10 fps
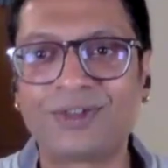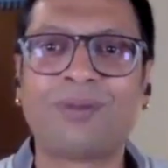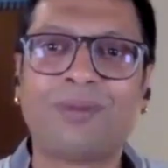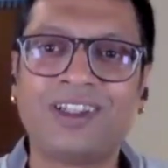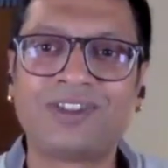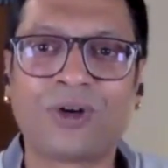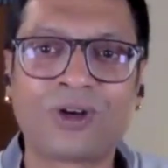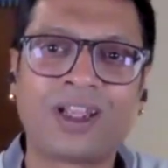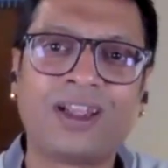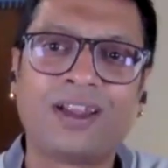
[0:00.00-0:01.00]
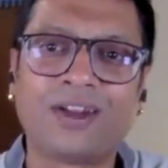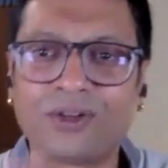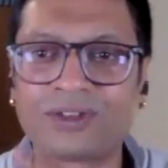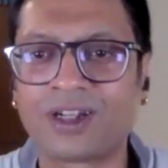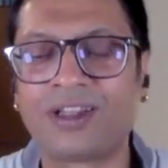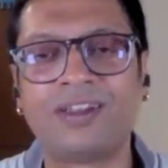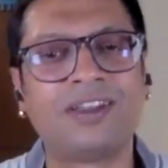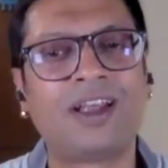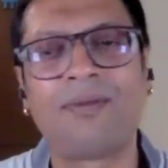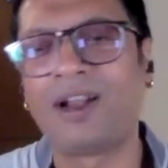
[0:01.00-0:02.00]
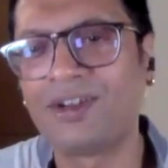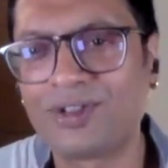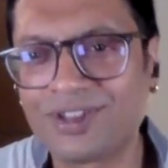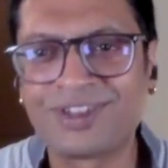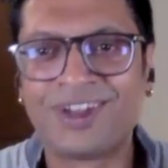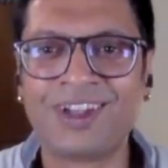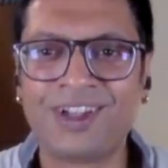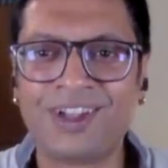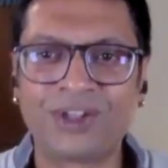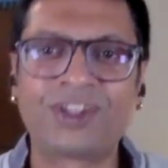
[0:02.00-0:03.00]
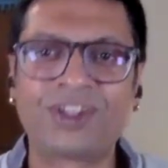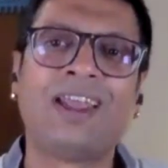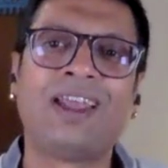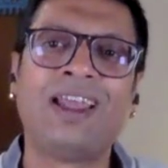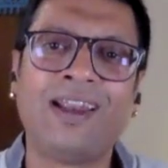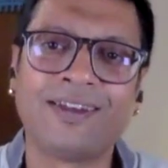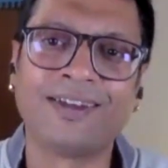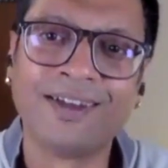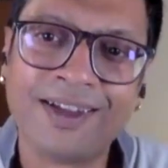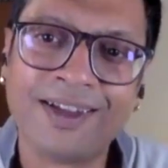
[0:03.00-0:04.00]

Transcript: So somebody is honking, you're stuck in a jam, and you're just elated.